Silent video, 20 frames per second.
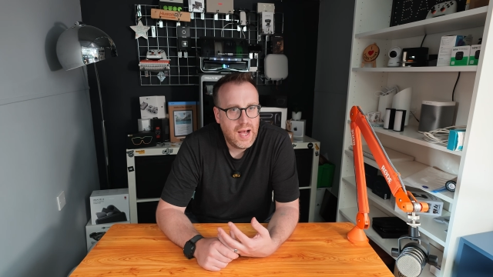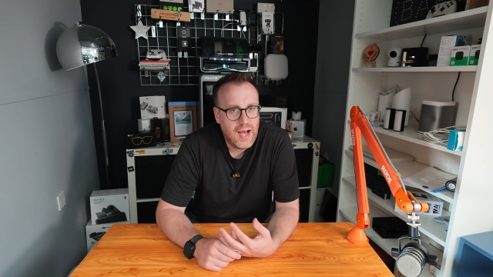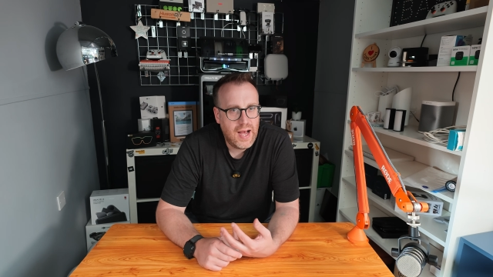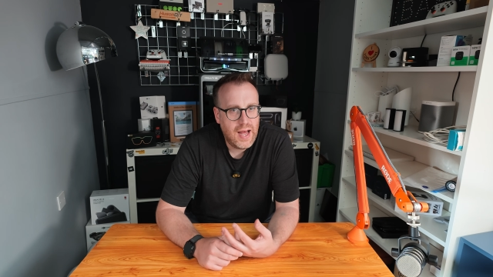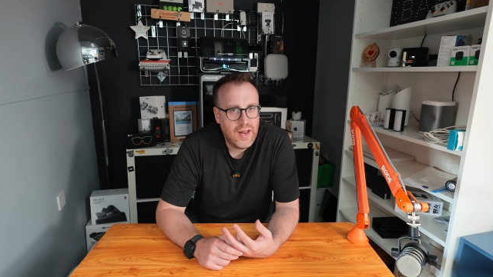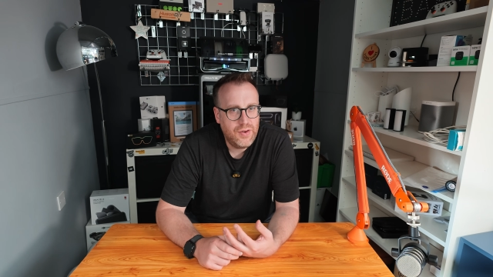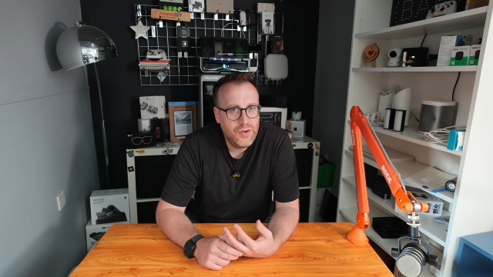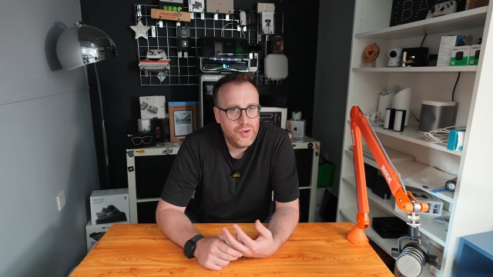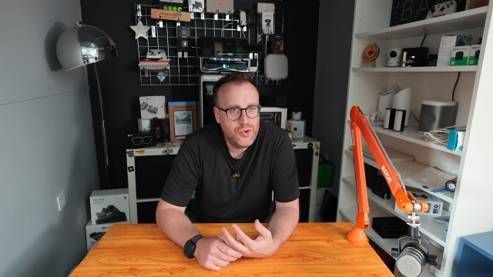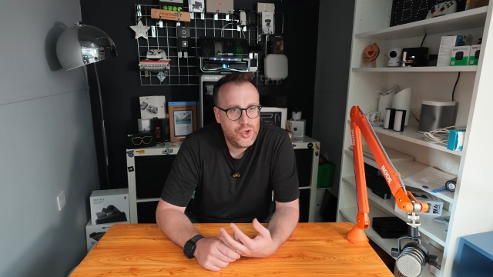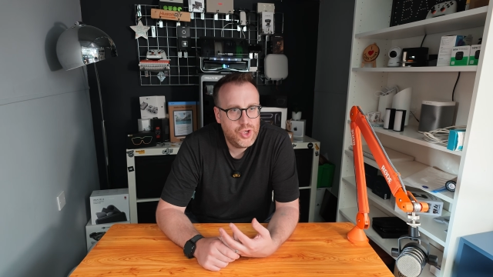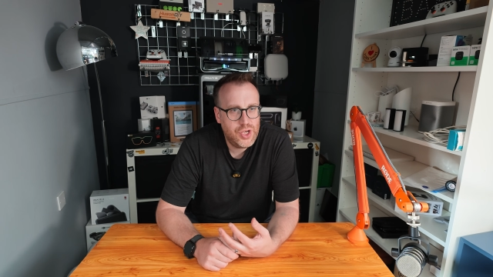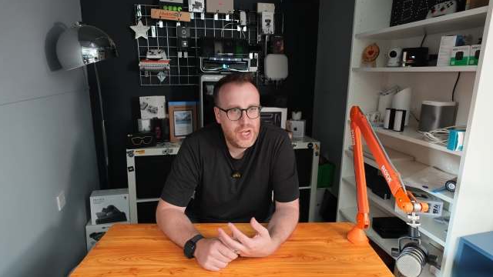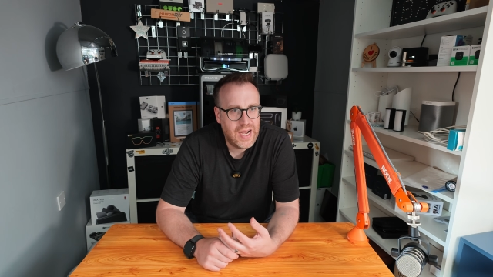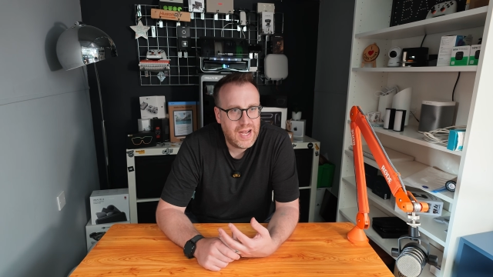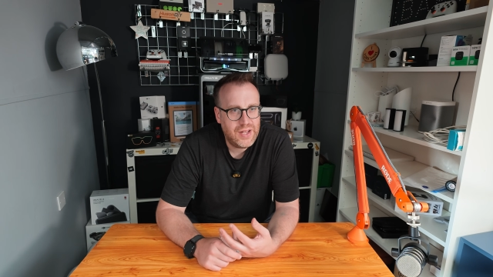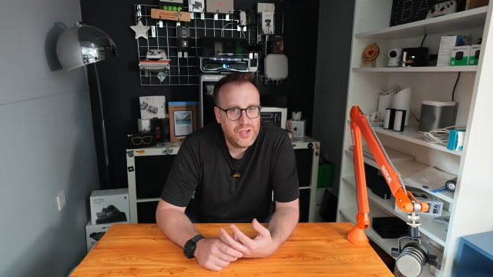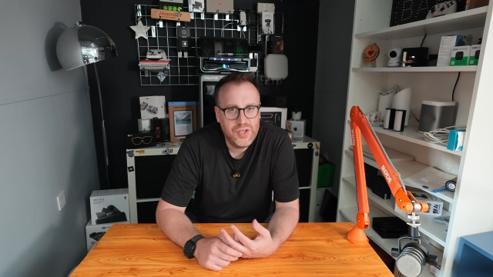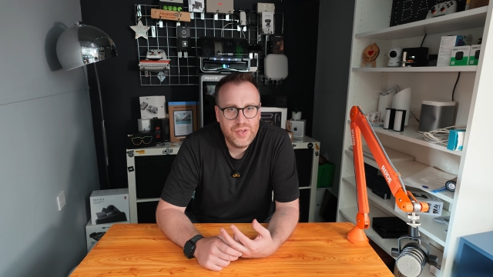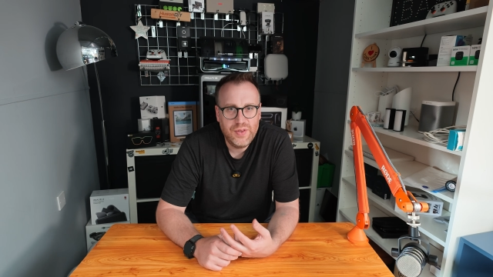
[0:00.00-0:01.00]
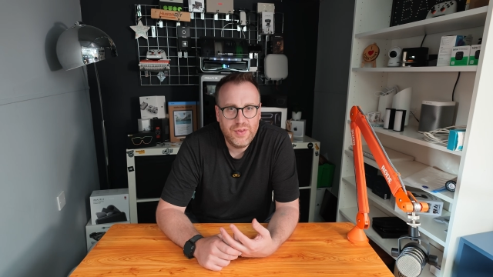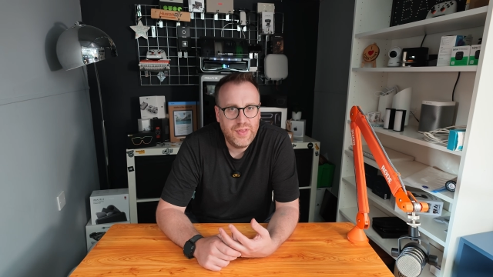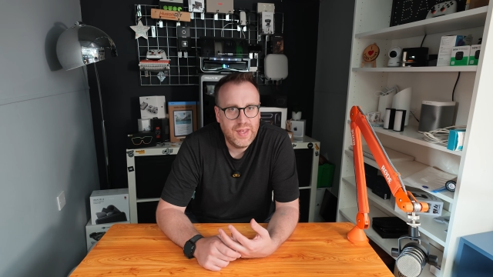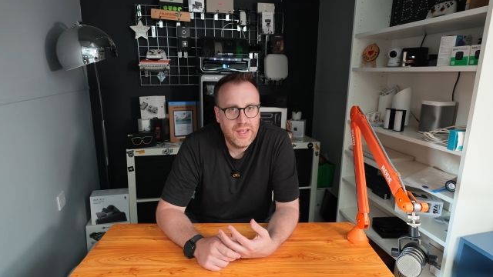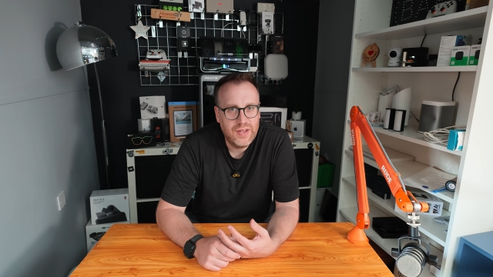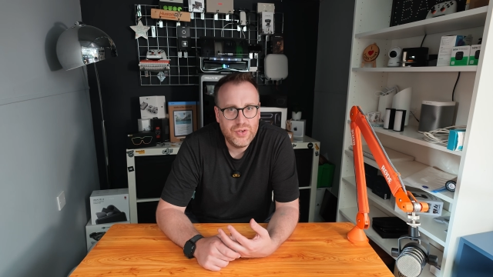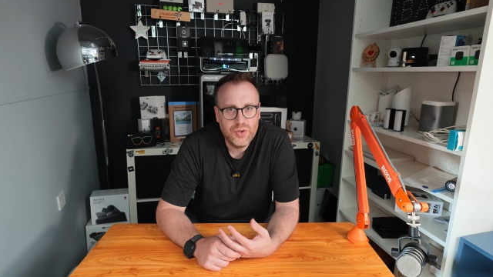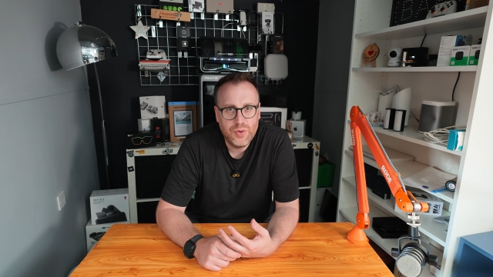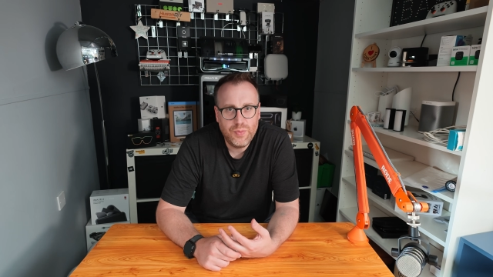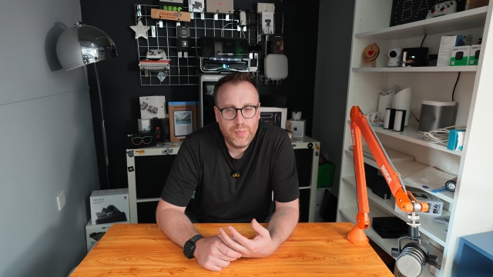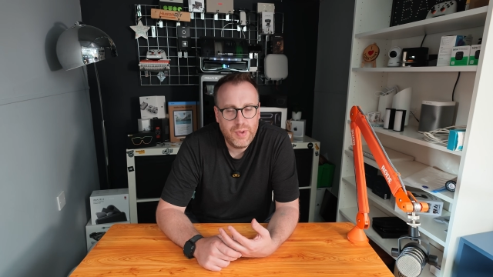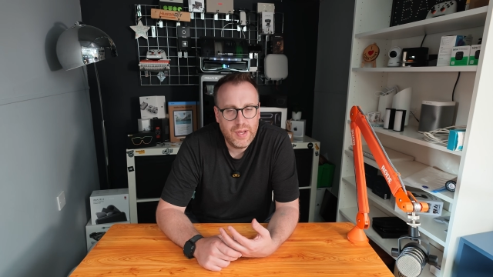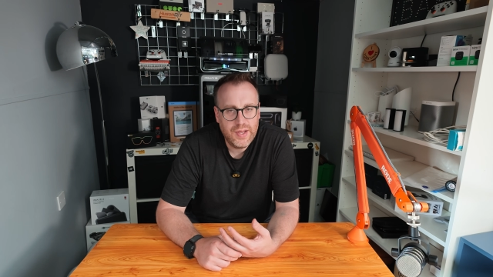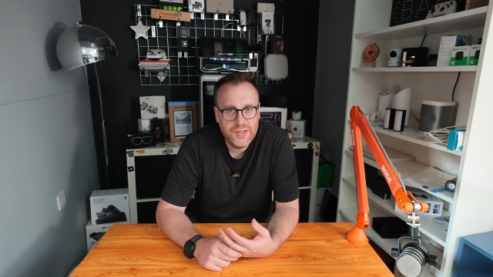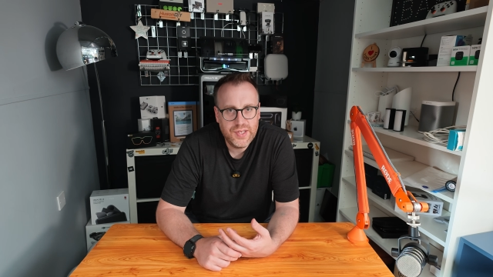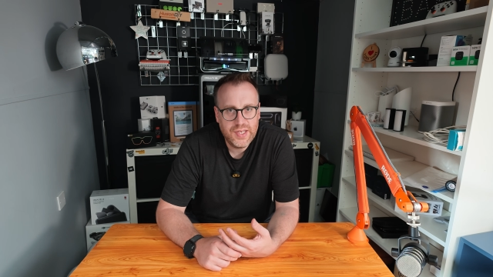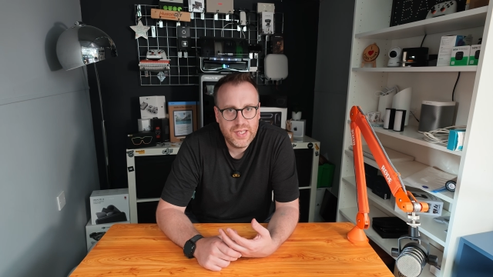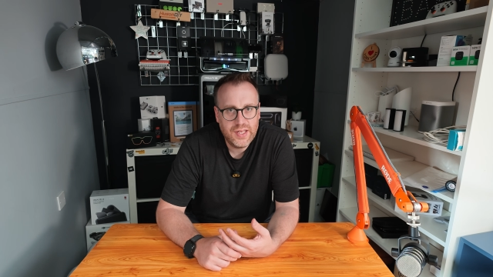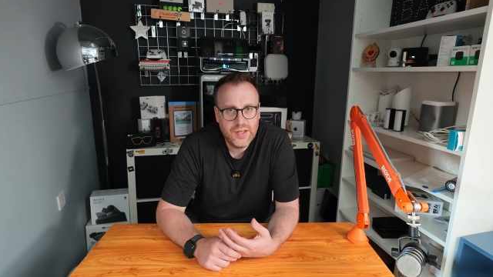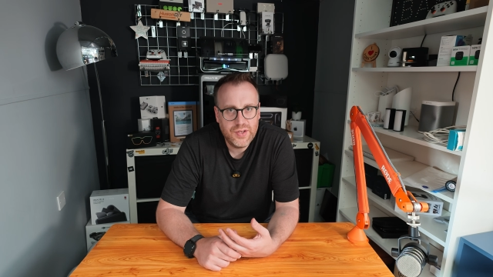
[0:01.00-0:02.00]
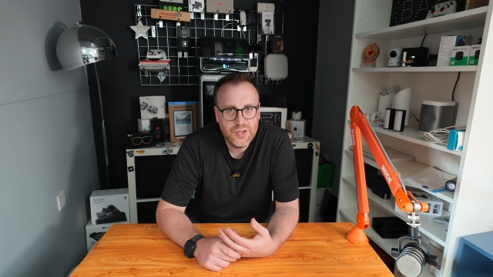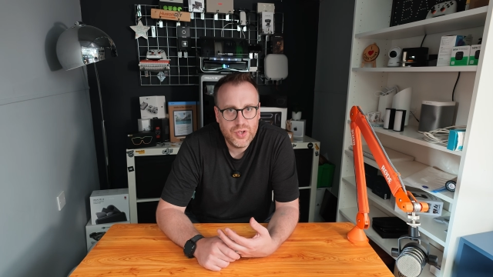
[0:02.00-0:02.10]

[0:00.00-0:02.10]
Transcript: and charging things up basically.